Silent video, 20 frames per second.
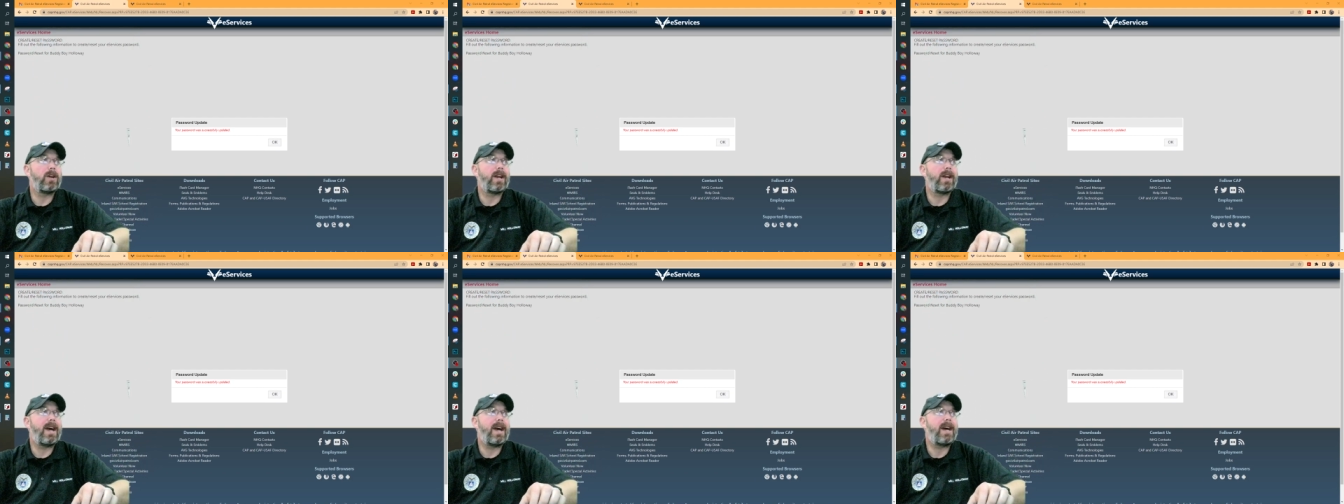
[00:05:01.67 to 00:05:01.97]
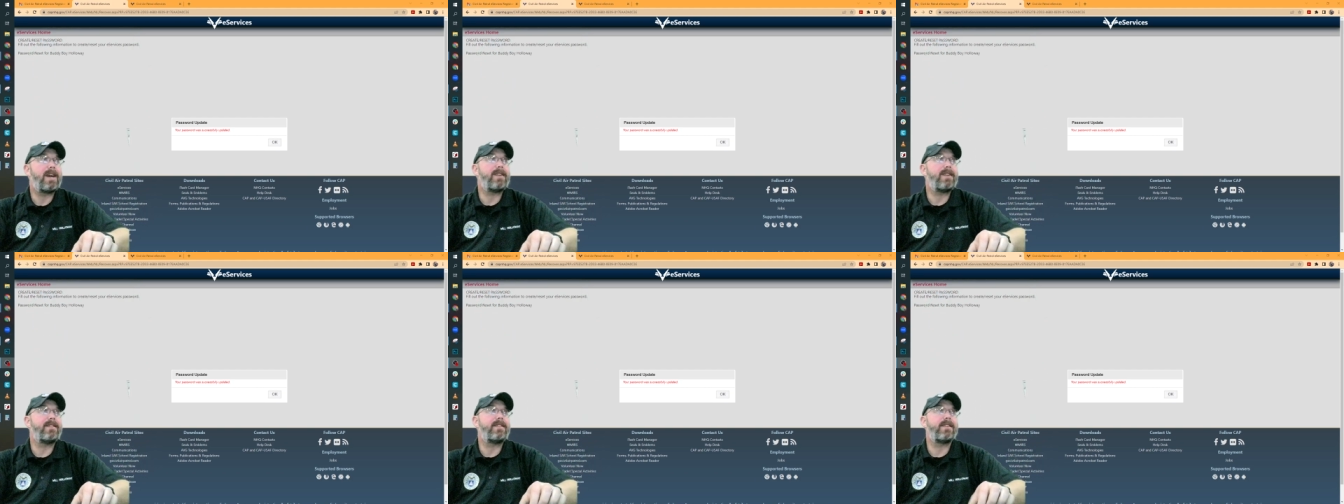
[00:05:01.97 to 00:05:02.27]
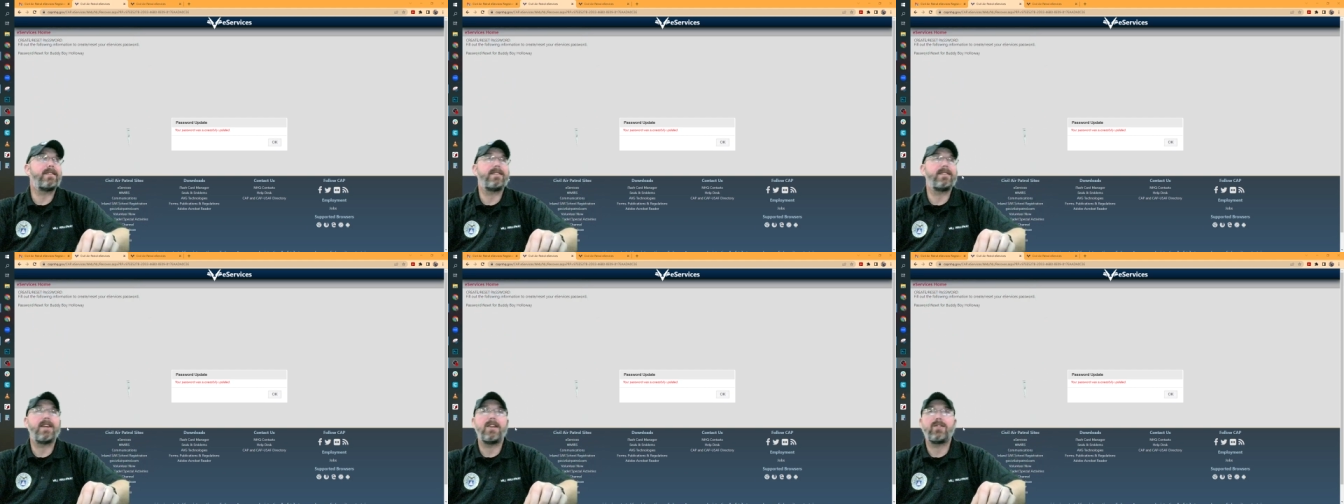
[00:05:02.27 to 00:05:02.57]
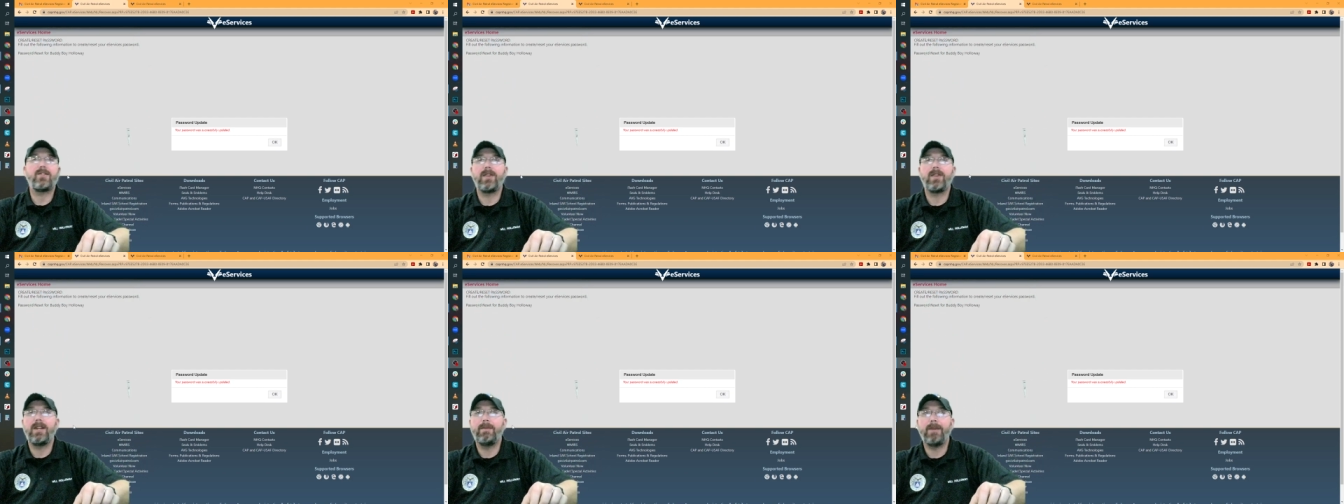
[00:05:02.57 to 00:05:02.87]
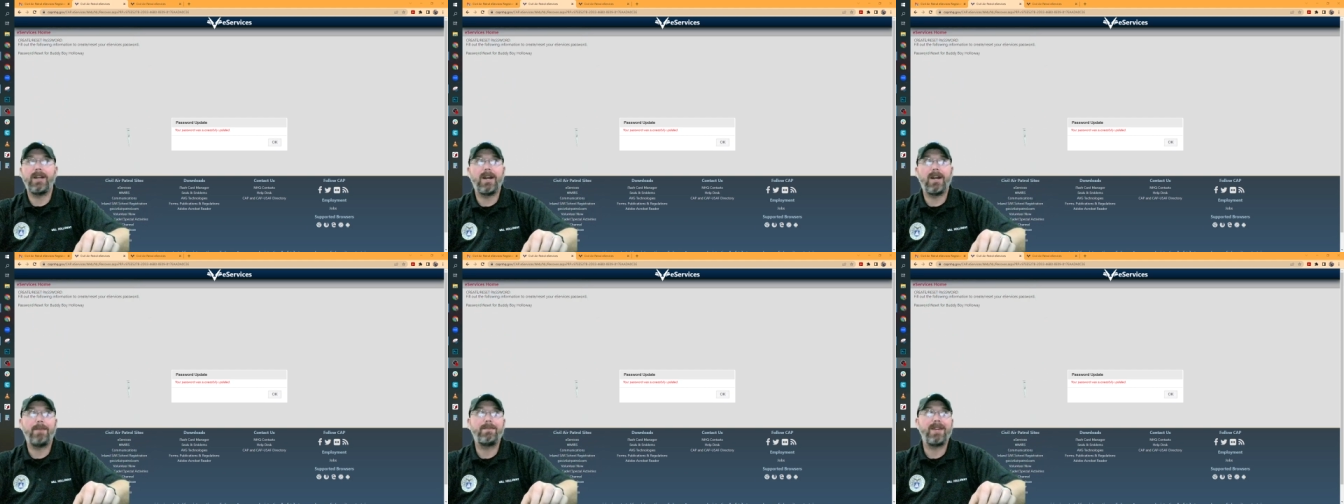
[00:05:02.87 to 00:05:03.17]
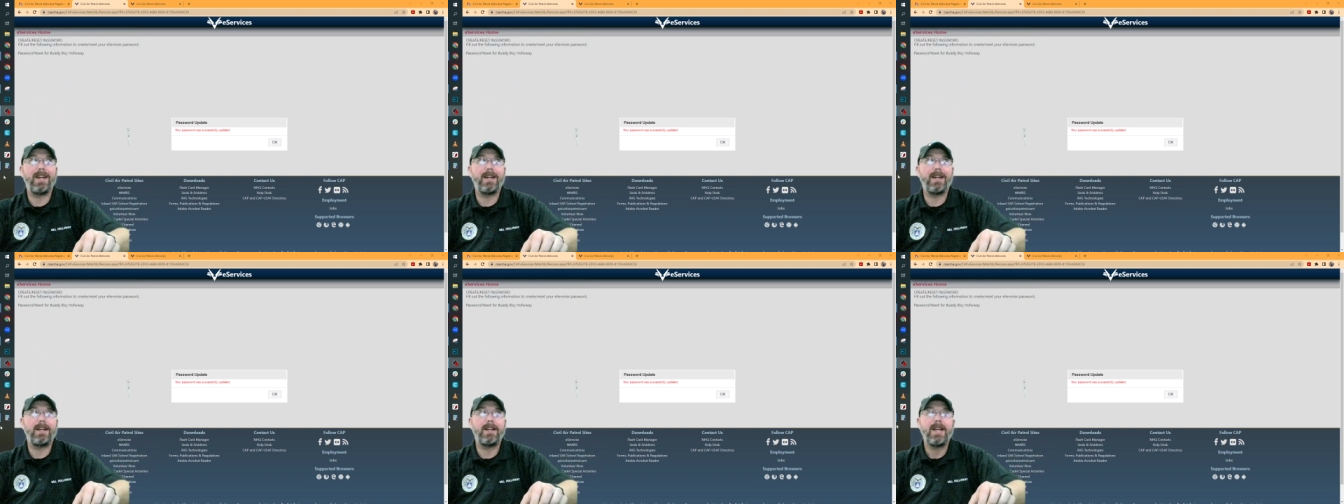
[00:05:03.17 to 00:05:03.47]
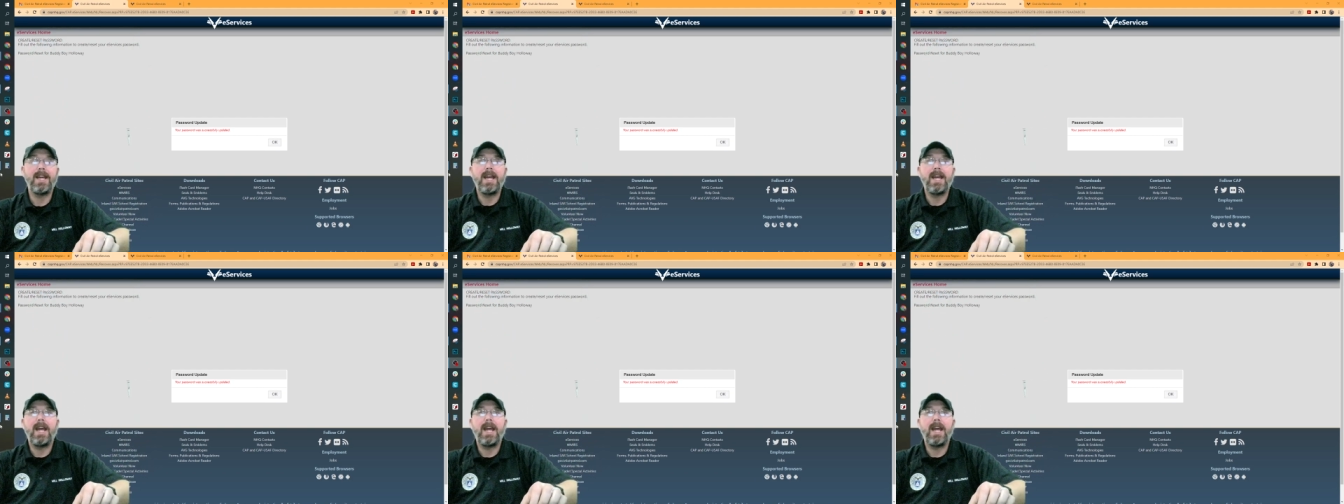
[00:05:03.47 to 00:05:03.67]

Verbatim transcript: has successfully been updated